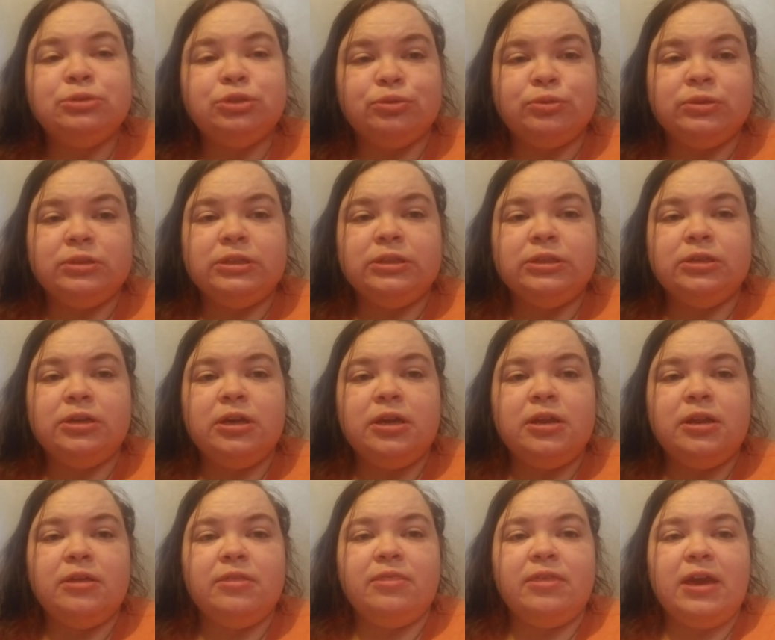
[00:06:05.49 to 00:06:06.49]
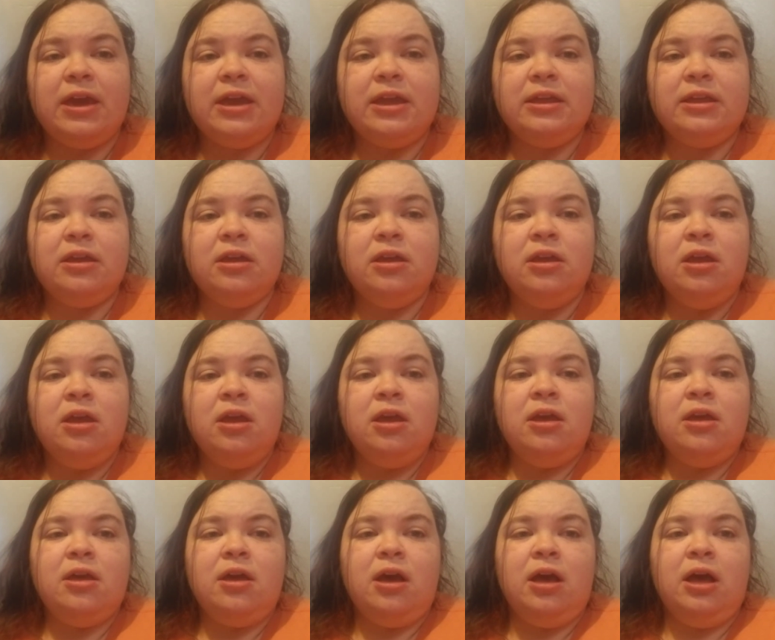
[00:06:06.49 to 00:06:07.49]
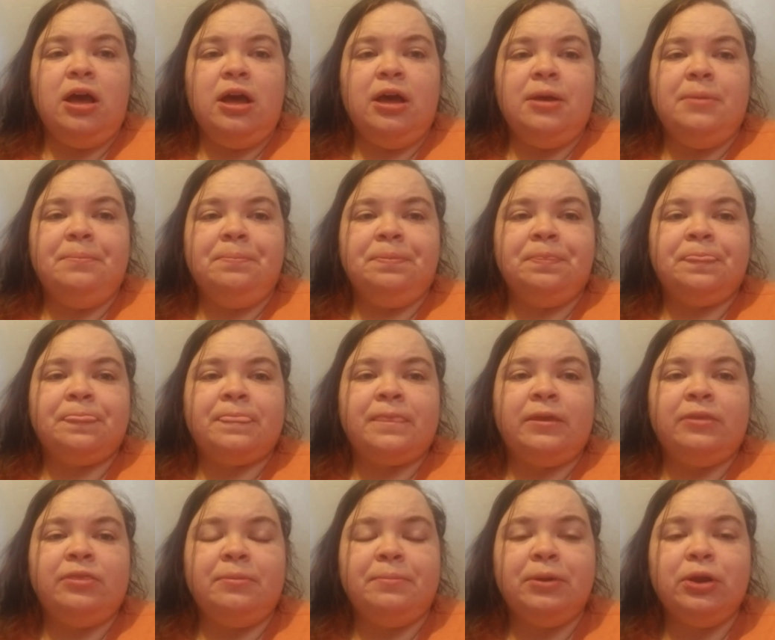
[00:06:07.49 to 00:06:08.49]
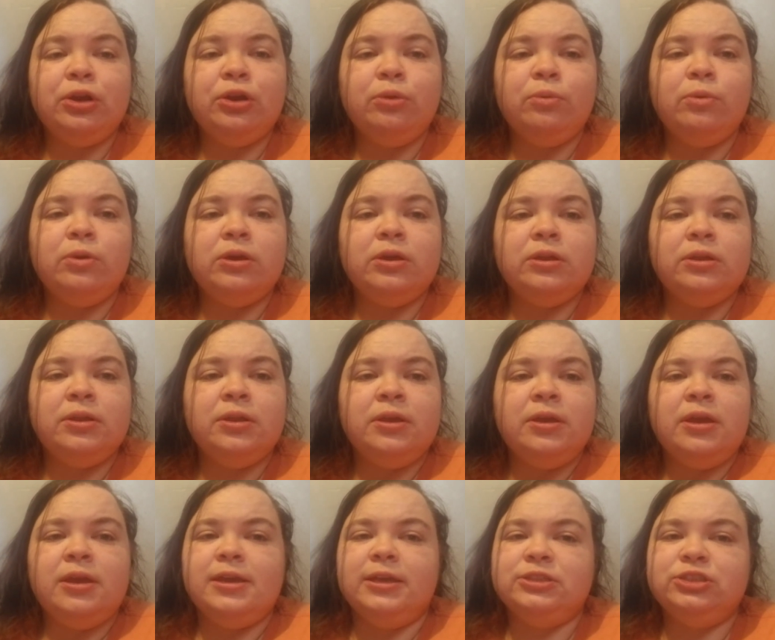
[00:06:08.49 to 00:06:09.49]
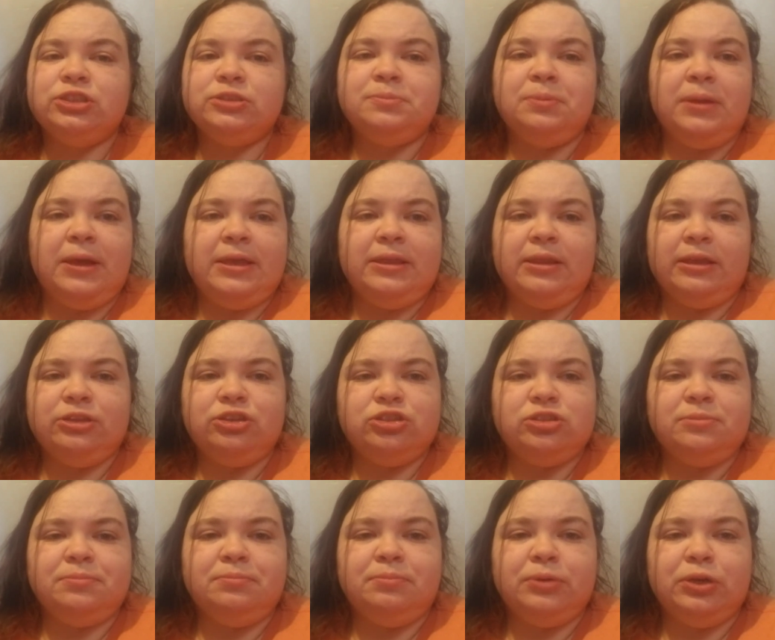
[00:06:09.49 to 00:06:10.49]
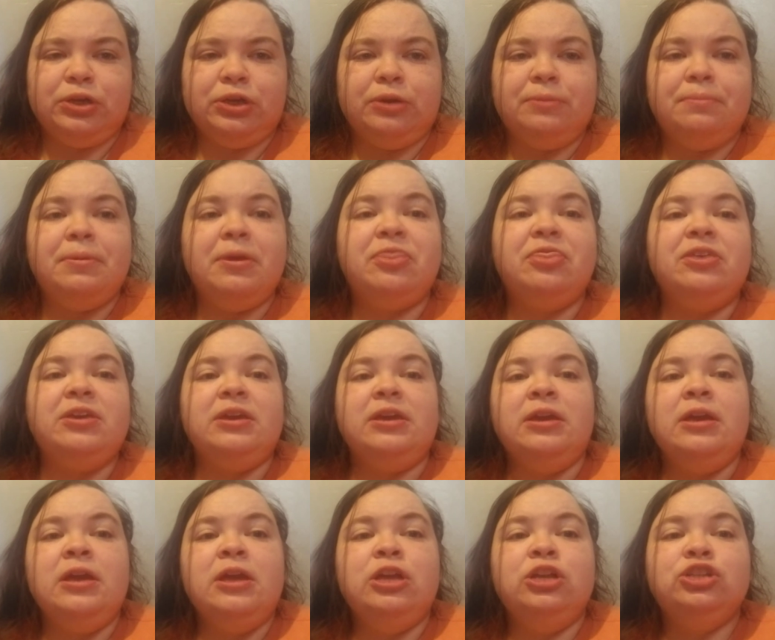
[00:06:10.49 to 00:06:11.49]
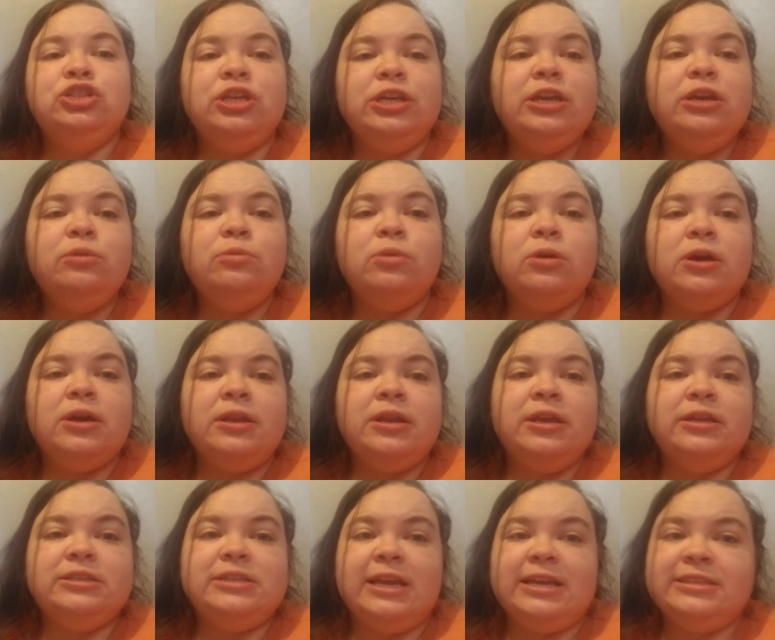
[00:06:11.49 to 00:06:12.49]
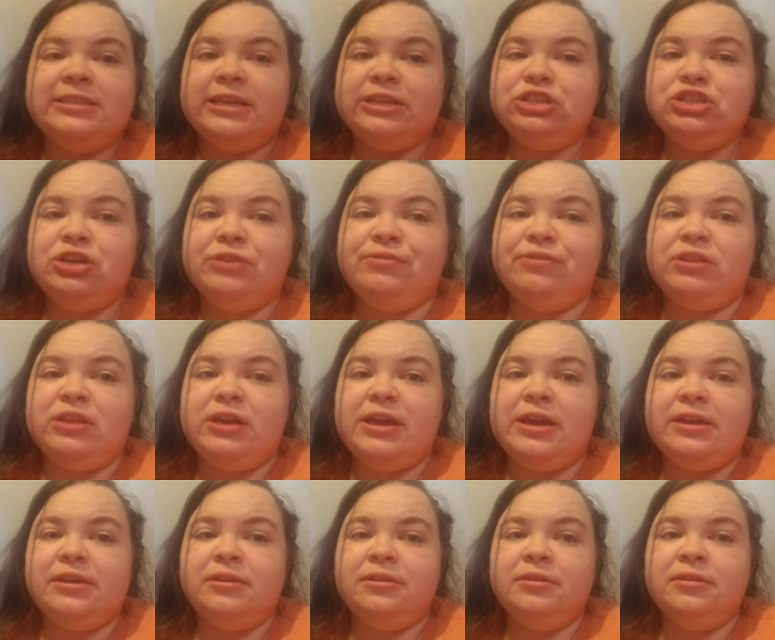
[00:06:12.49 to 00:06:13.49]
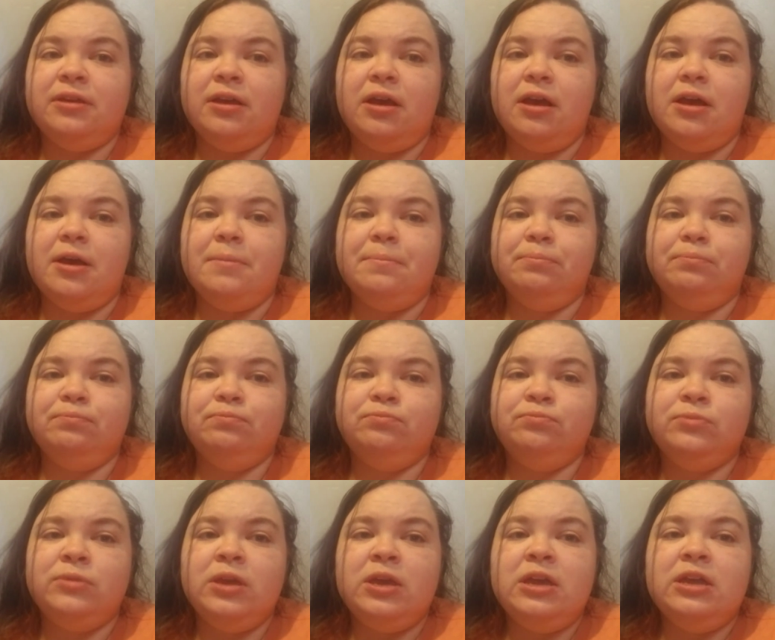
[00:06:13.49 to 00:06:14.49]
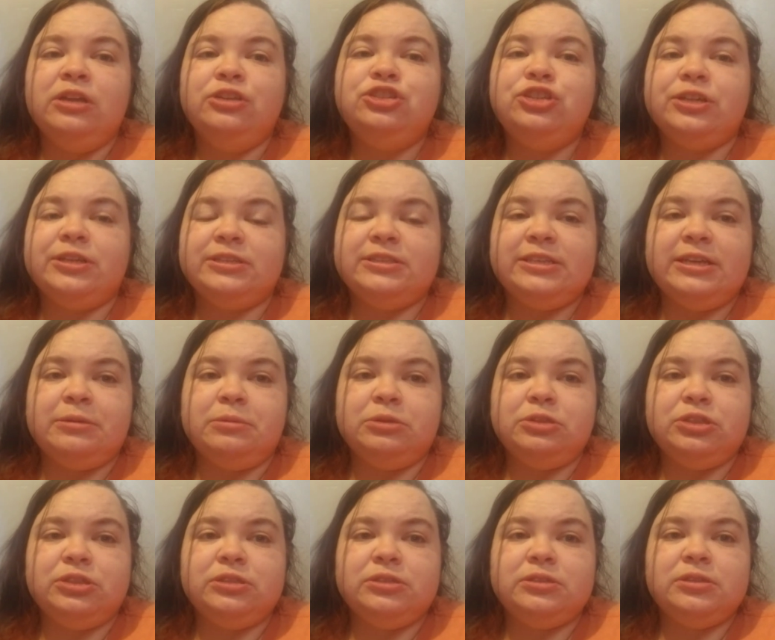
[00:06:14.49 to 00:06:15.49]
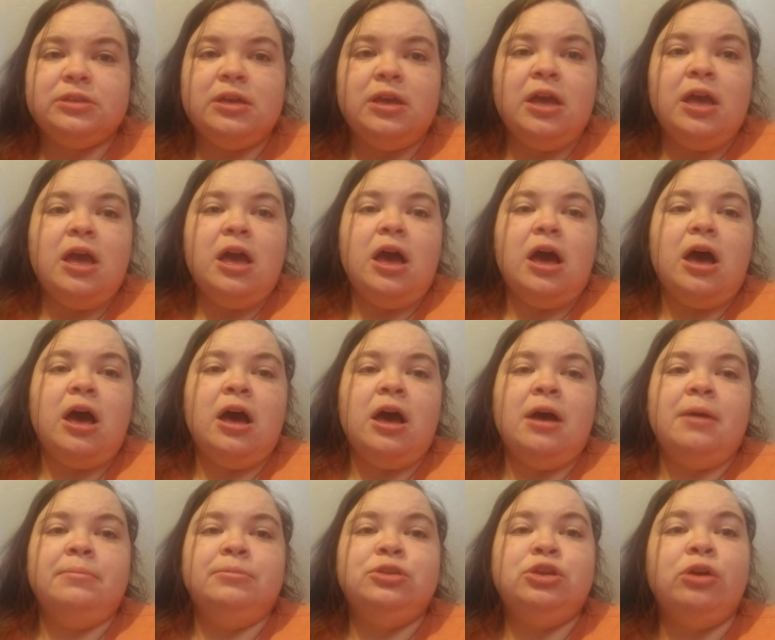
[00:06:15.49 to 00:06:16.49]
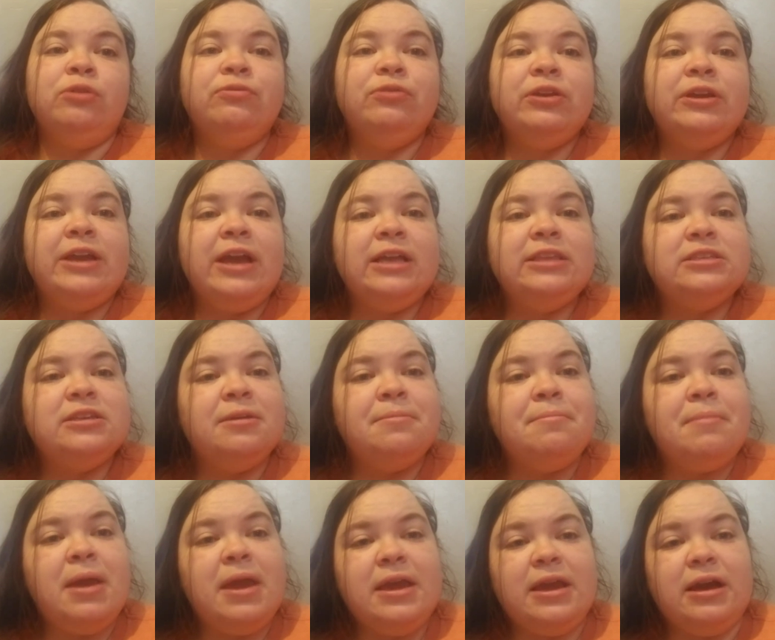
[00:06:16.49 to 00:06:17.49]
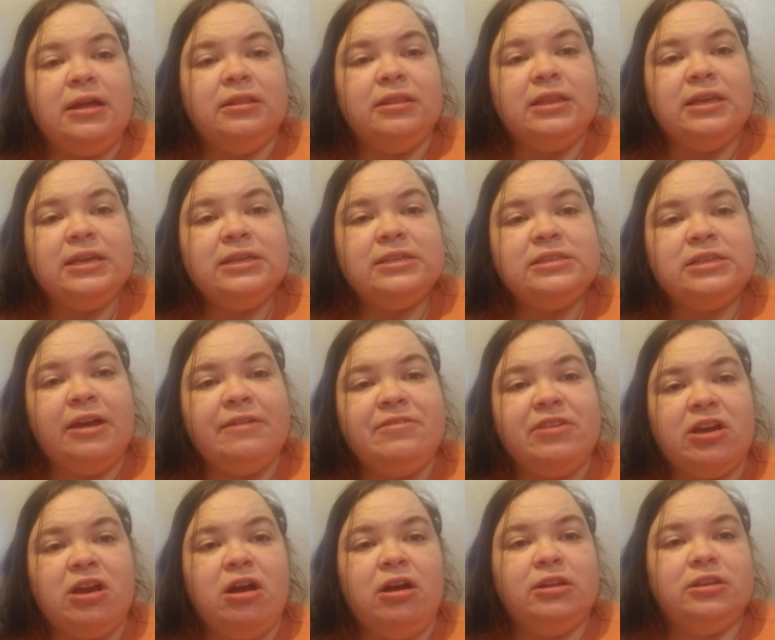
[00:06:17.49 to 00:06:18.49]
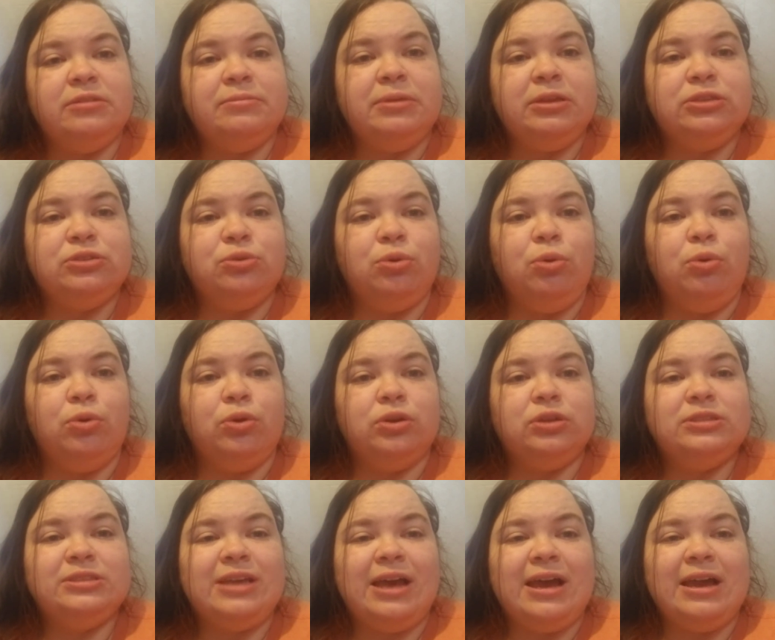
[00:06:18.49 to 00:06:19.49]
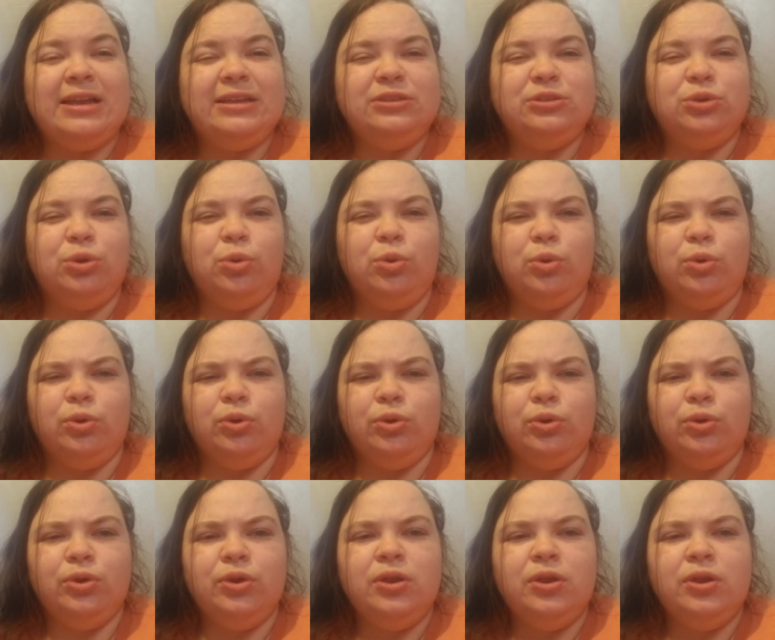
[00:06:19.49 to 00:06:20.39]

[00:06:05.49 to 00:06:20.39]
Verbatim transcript: are really good. They, um, the burger one is just plain like just a burger, but the chicken one tastes like Chick Fil A um, chicken sandwiches. Um, don't forget to make a list of the condiments or sides or